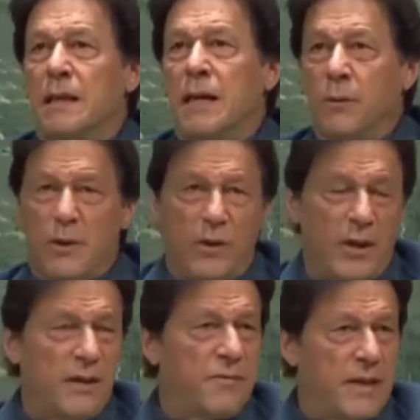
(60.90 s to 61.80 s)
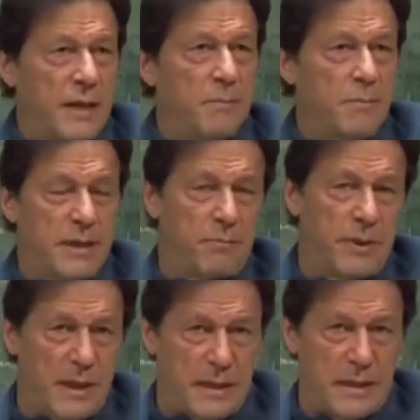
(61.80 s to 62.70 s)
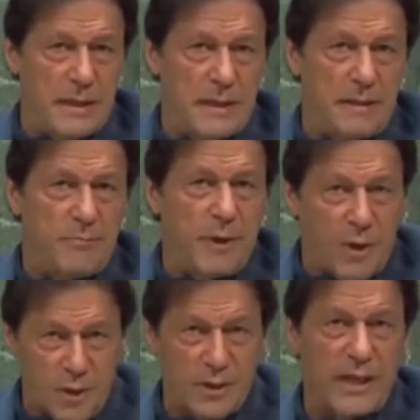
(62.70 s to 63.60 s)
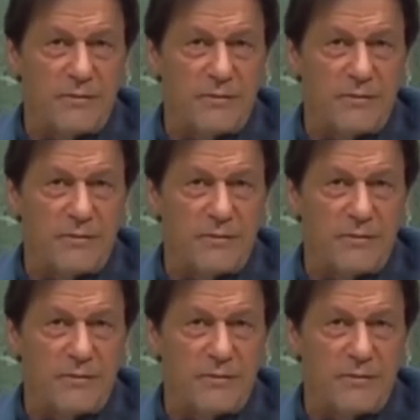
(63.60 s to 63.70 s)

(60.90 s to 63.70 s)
I would not have come, but because I